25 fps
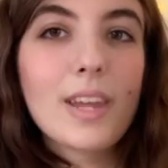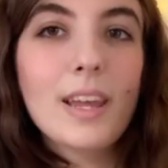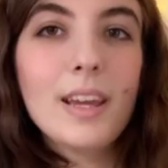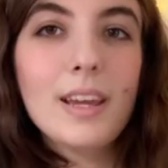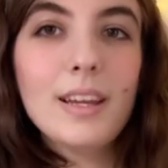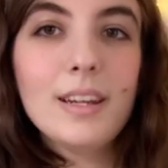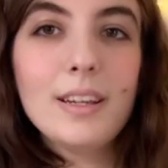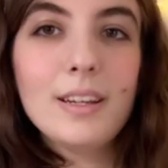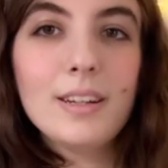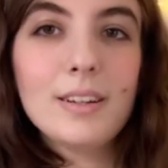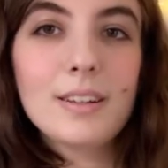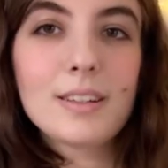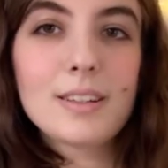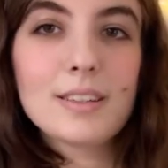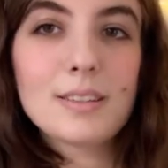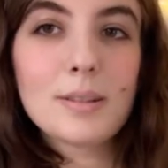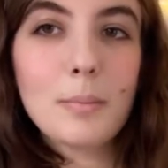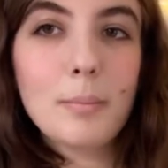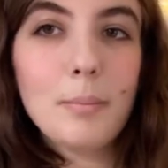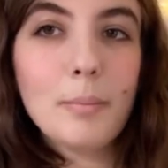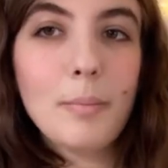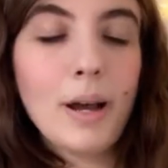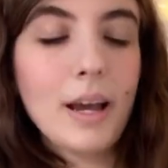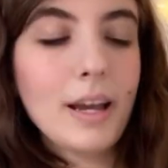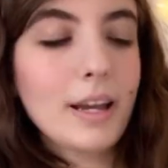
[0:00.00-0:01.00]
And here's
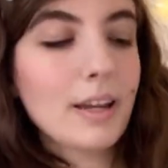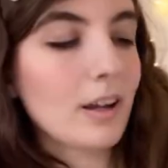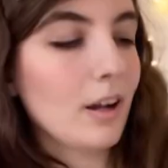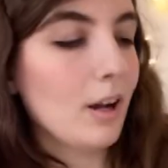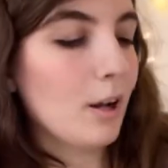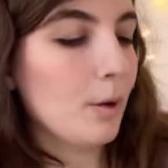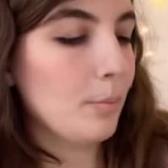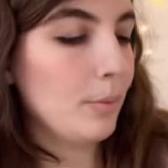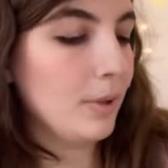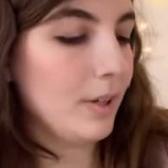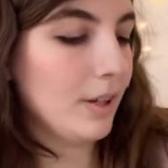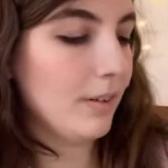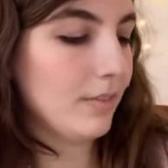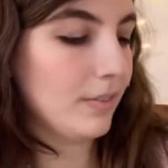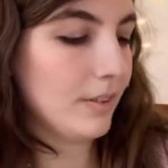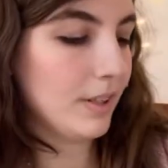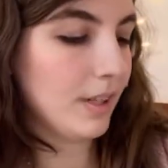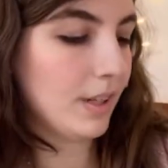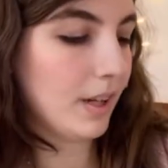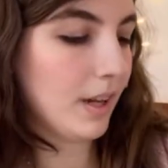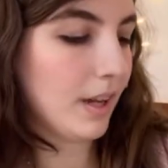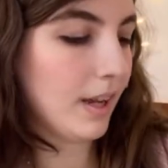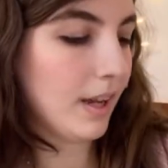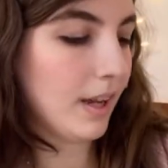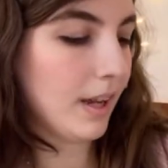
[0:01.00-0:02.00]
my copy of
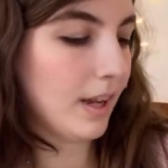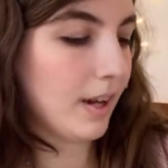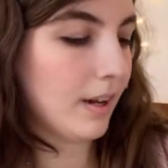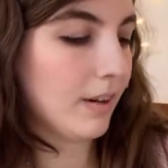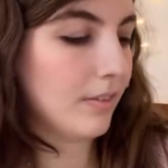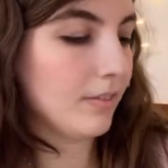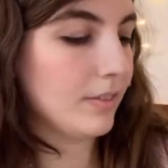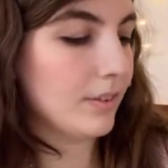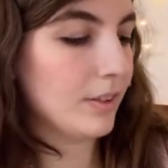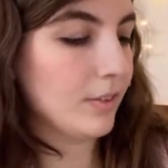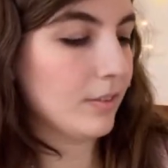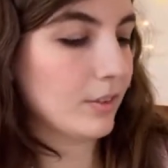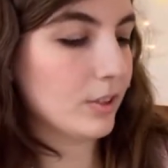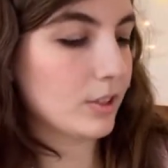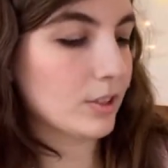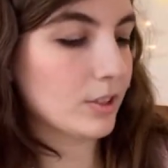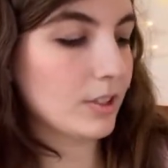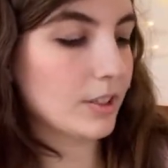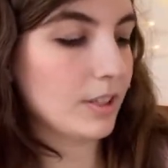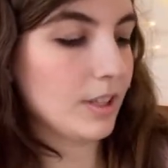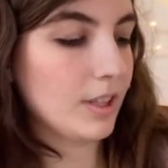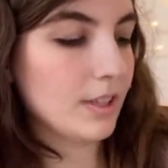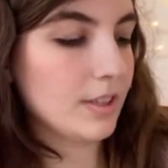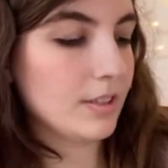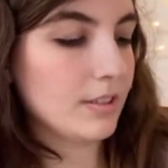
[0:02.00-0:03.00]
it. I have the version
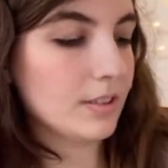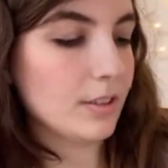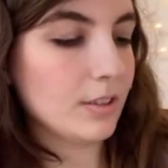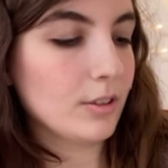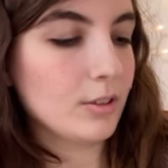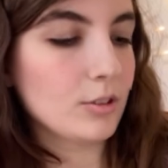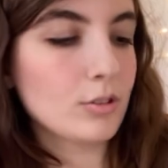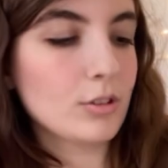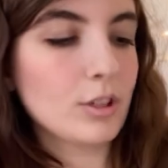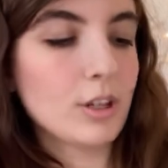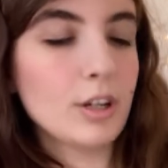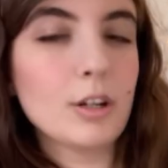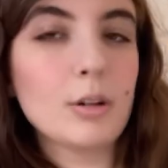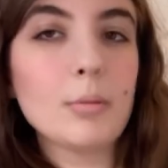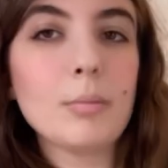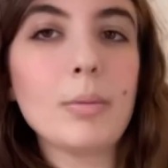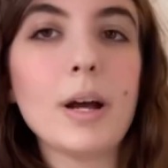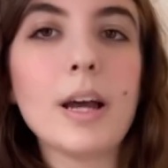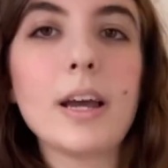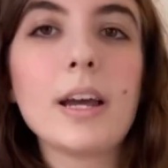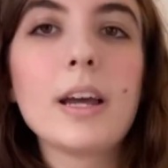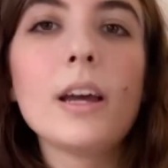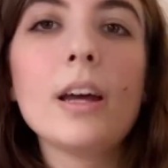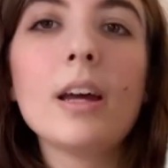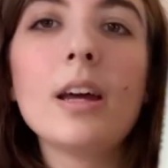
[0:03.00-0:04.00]
that is illustrated
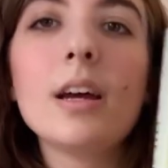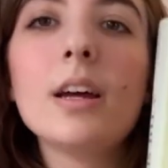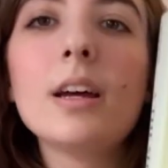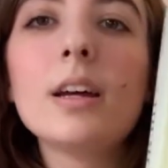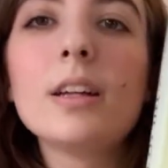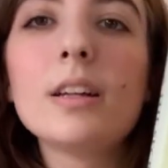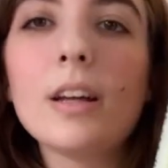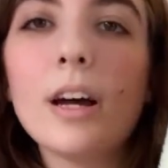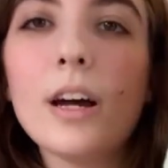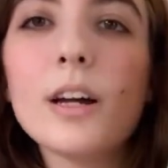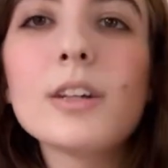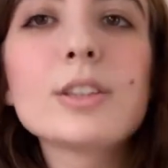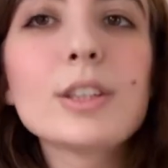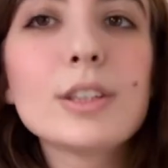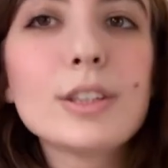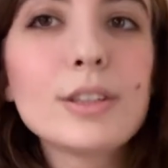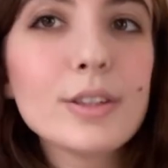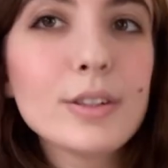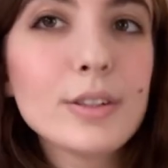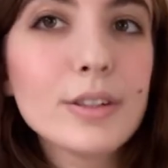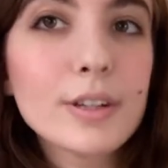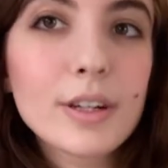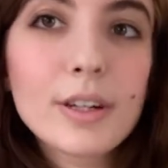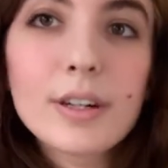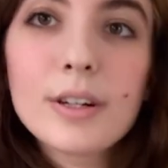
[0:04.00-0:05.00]
by Tasha
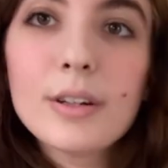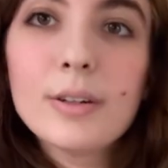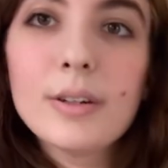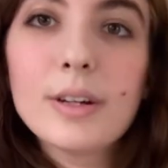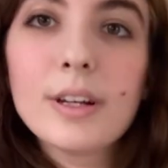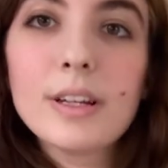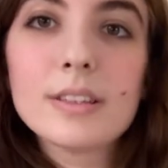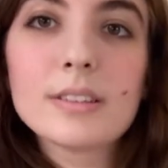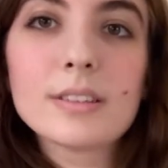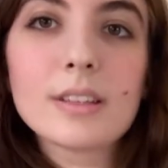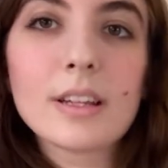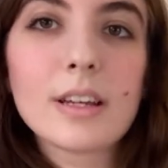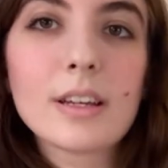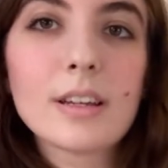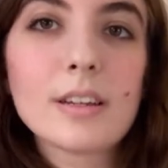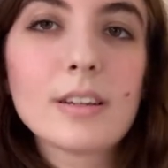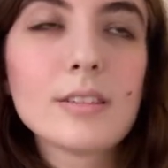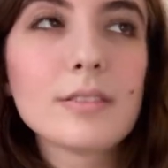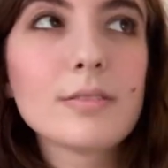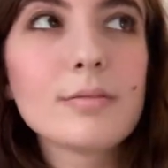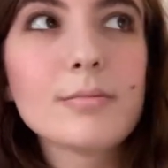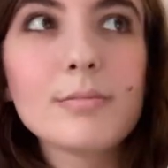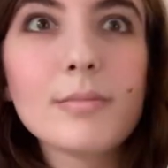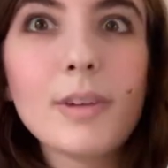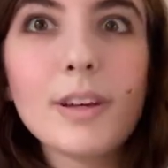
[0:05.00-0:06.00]
Tudor, who is like
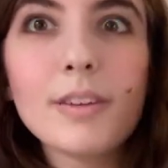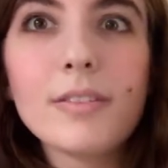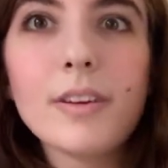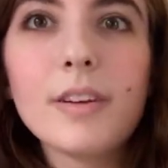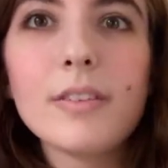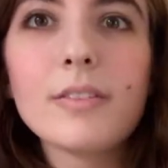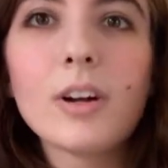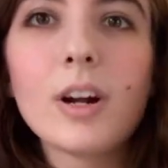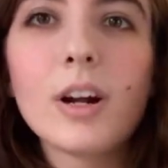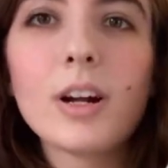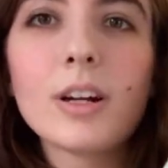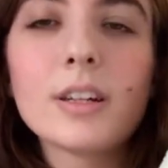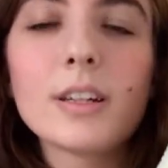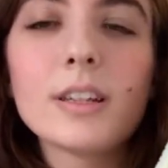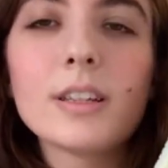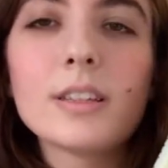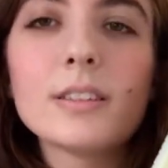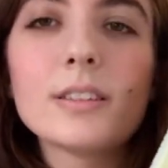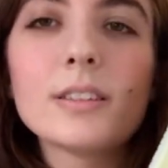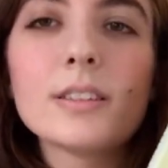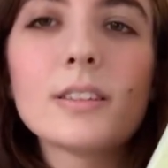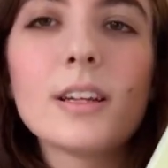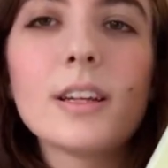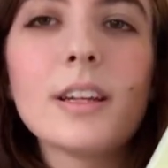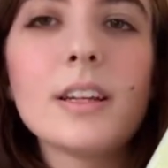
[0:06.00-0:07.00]
my favorite
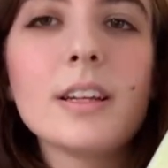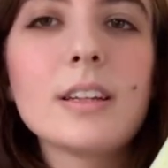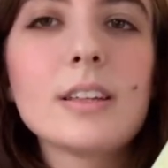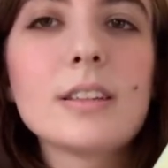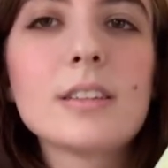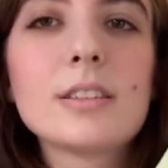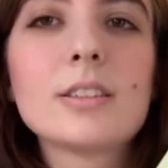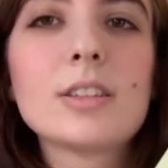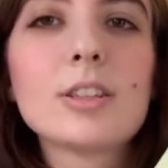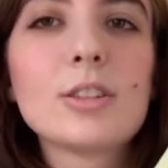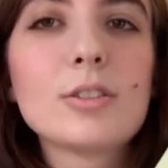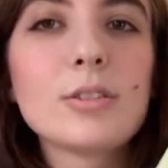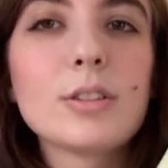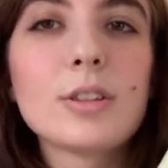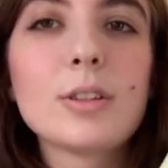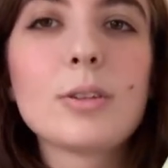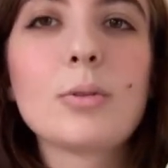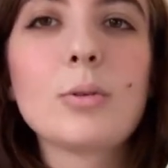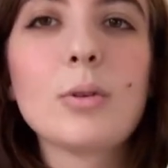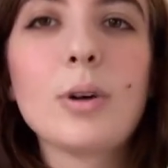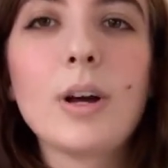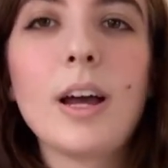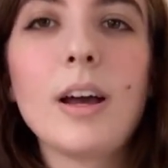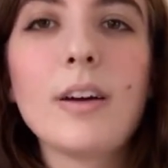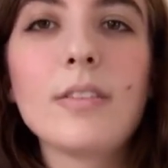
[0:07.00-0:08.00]
artist, and she's really
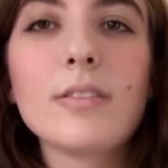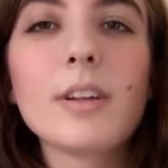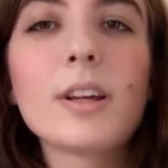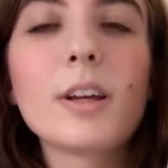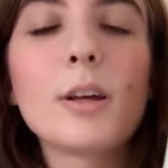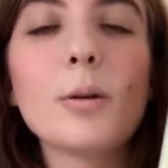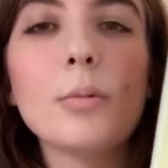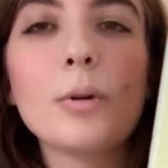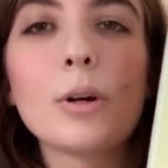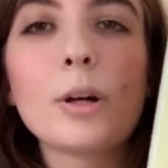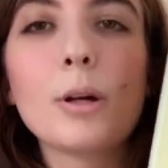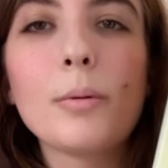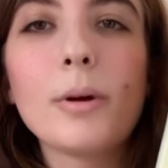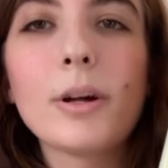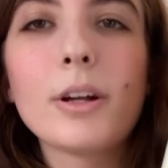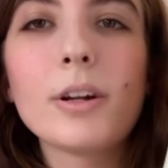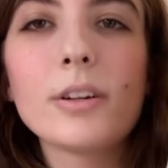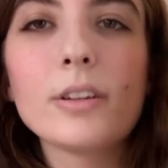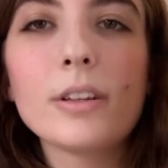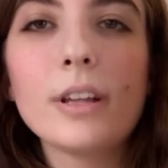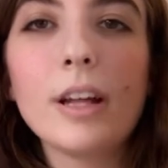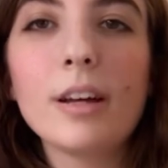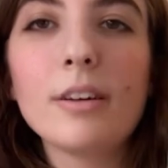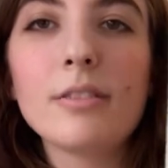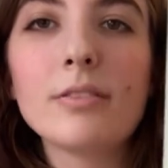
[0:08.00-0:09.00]
cool. I have like a book about her
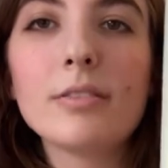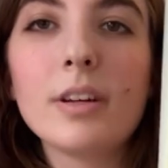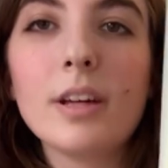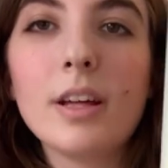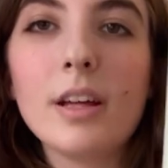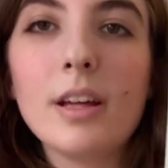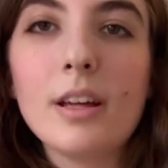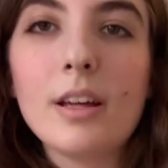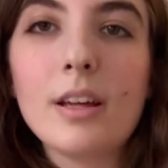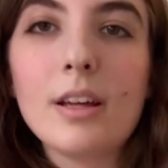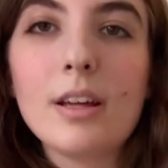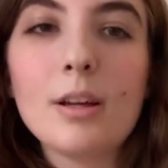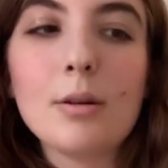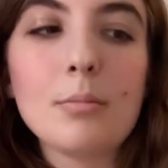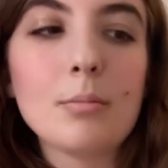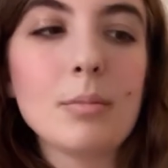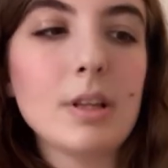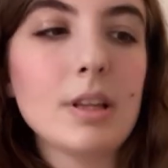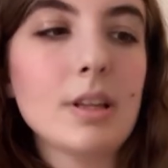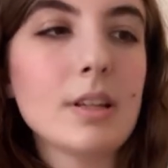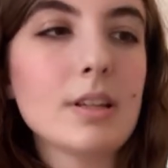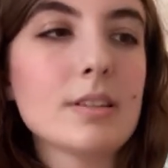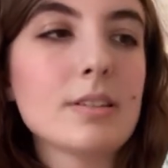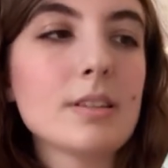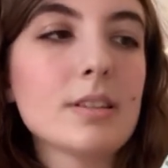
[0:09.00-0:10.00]
life,
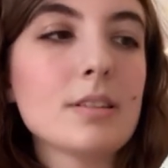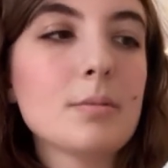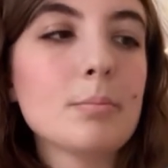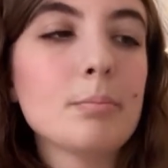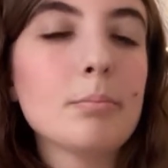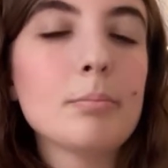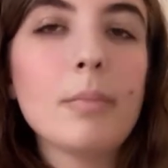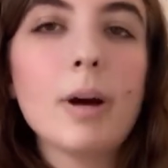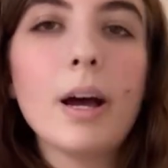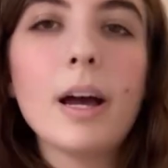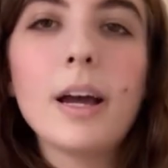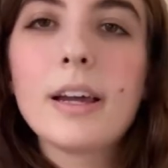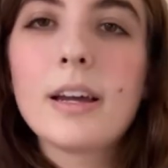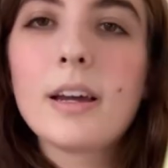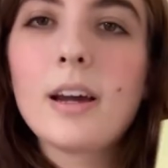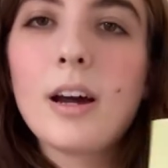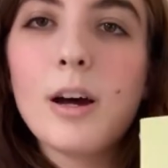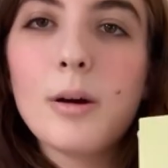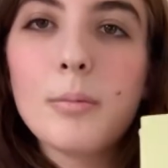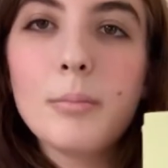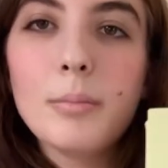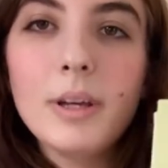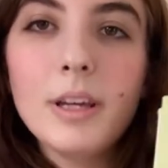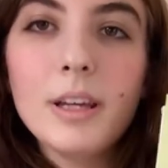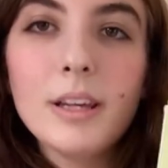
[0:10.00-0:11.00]
but this is my
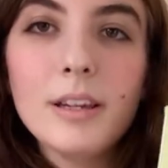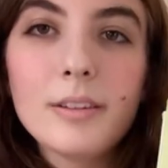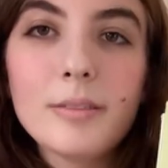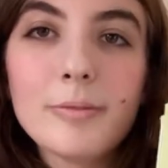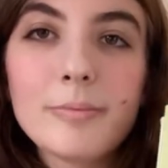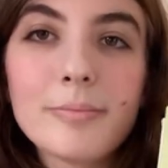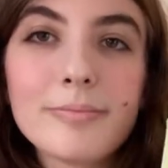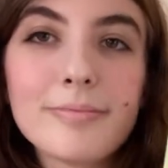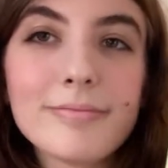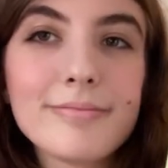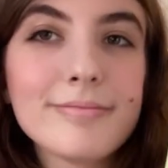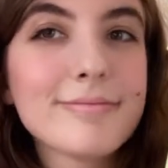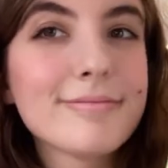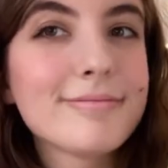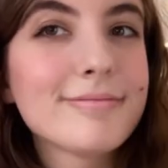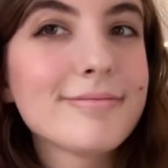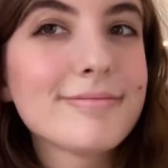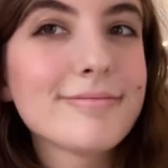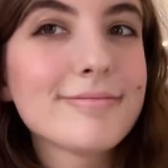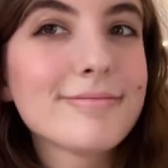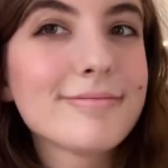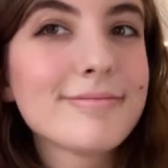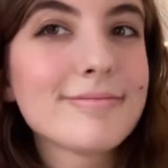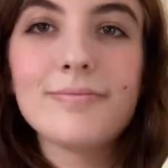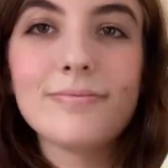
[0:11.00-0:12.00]
copy.
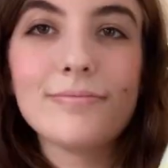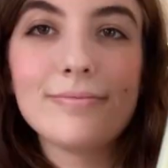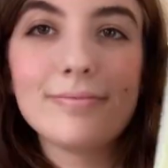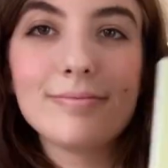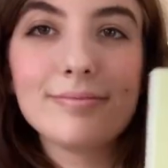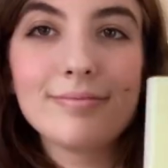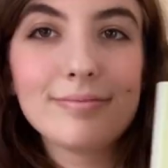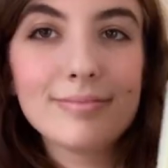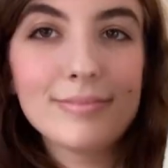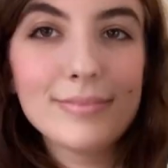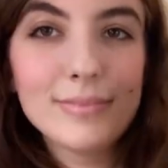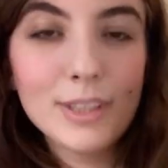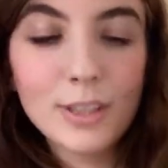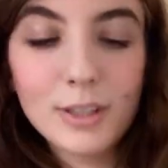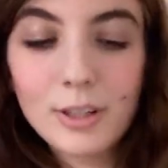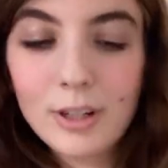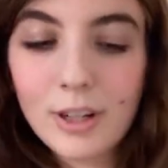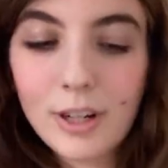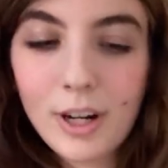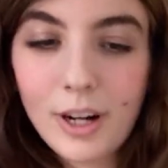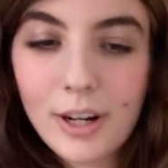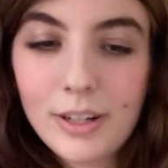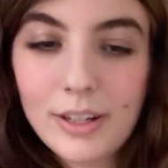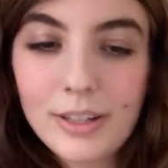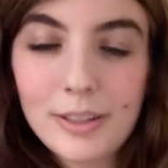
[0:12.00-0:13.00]

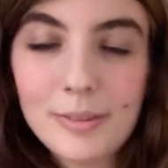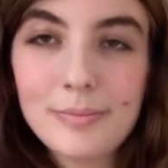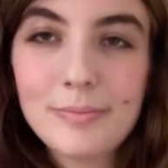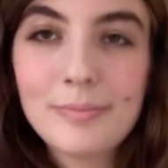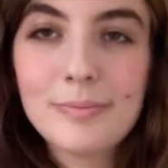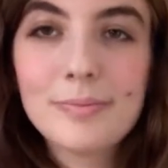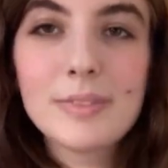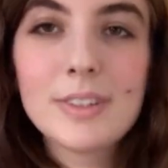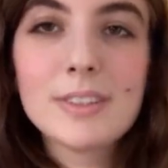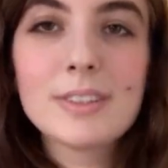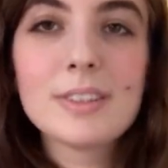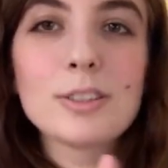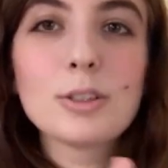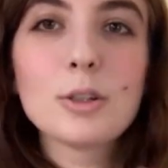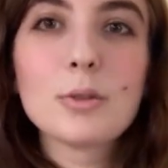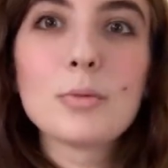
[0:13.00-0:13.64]
Secret Garden. This is a